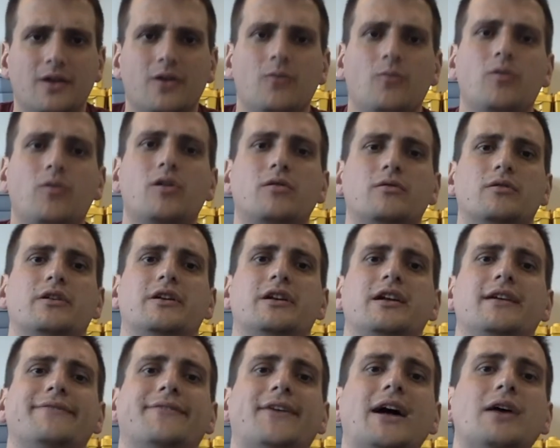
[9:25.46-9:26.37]
Well,
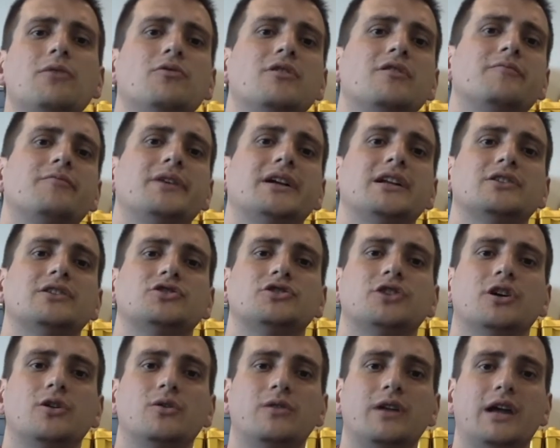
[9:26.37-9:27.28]
if I would have been
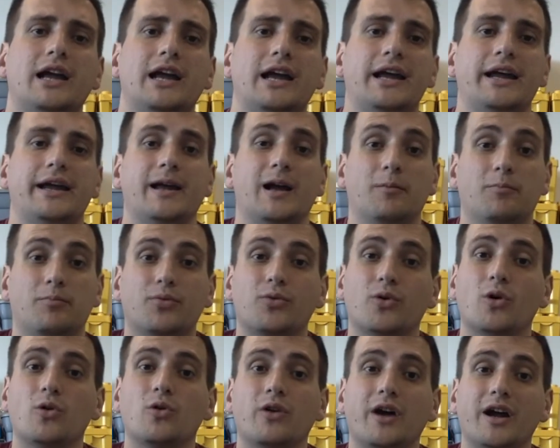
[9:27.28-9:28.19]
shown a
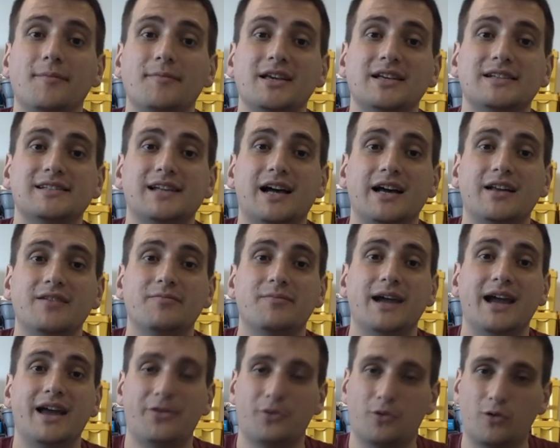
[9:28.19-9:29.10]
programming side of
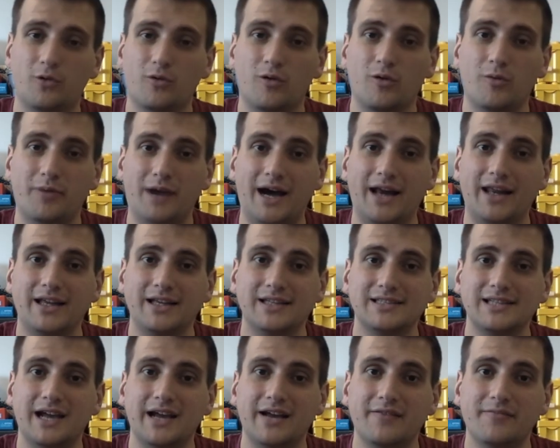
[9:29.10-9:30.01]
math or a robotics
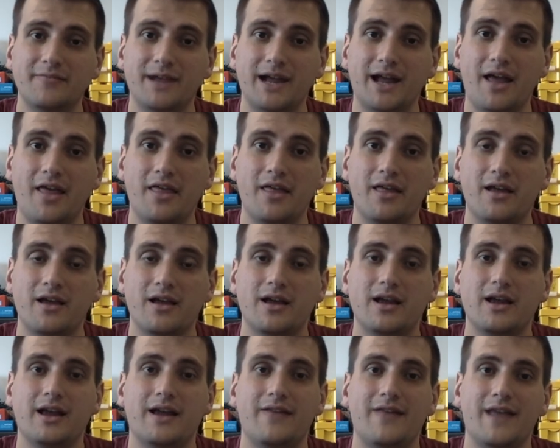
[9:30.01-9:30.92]
side of math
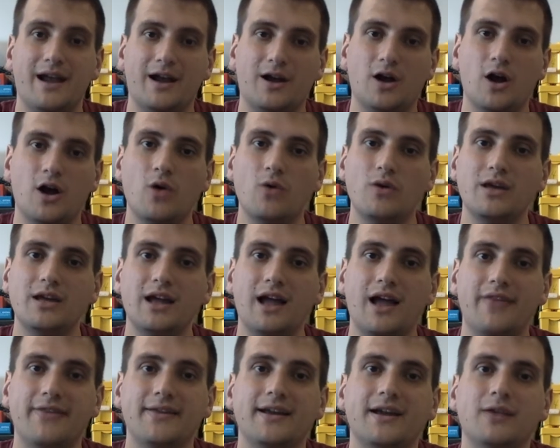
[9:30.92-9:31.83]
and that coding,
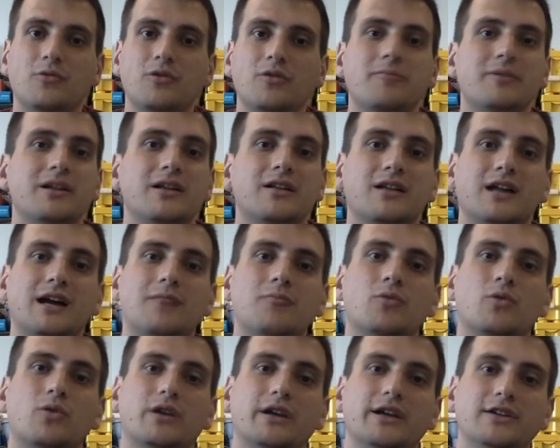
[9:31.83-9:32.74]
I think I would have been a lot
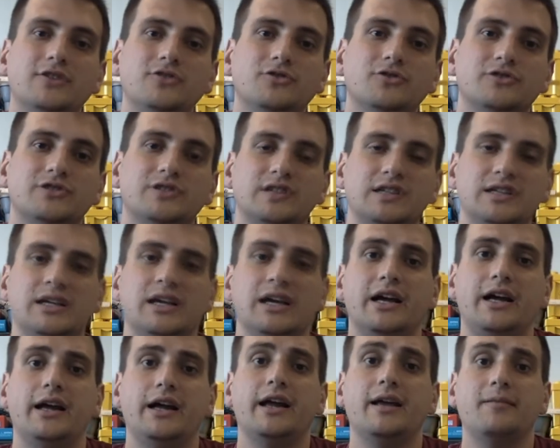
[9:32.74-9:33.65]
more interested
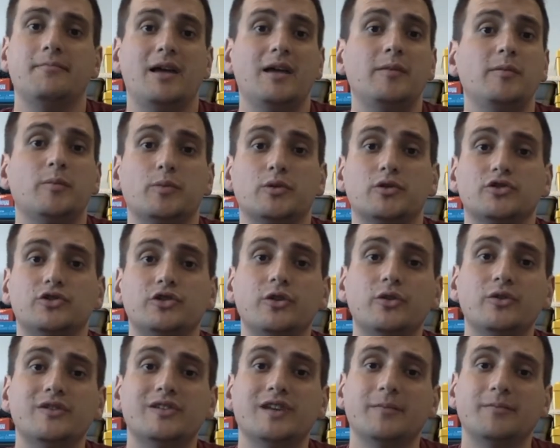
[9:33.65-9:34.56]
and maybe
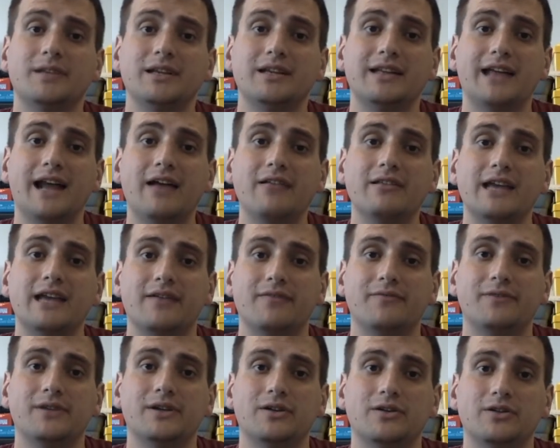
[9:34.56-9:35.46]
pursued something down that
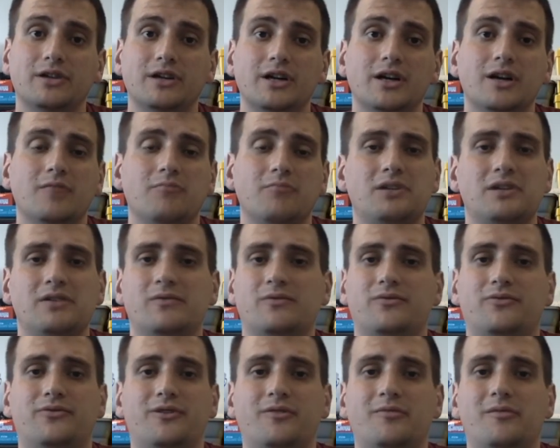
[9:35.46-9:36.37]
field. But
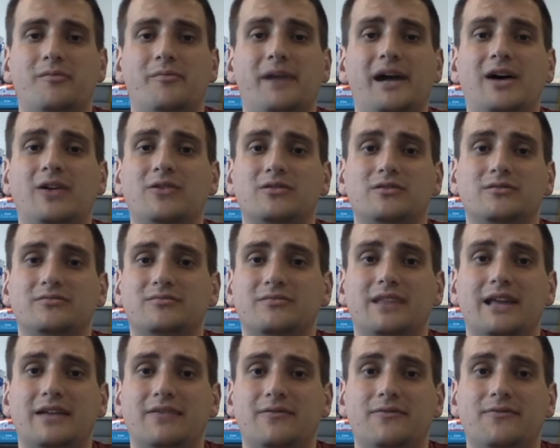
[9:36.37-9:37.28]
from about
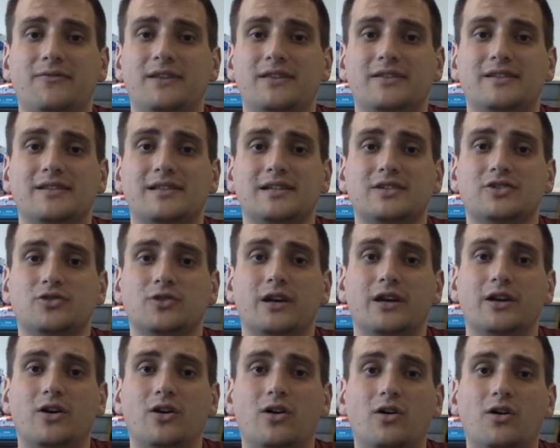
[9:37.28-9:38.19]
that 5th, 6th
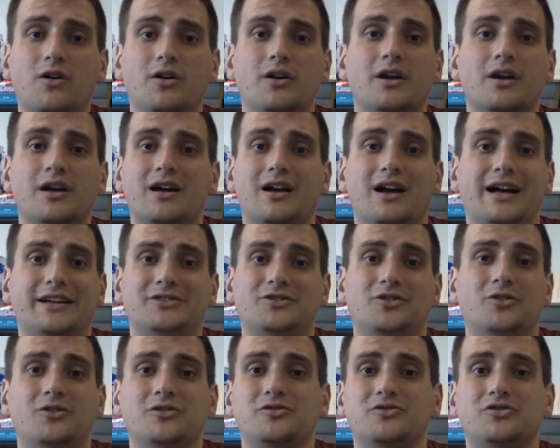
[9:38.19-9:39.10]
grade on, I
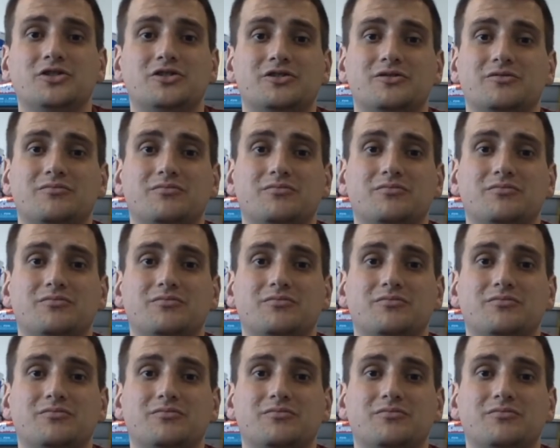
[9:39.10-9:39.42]
started just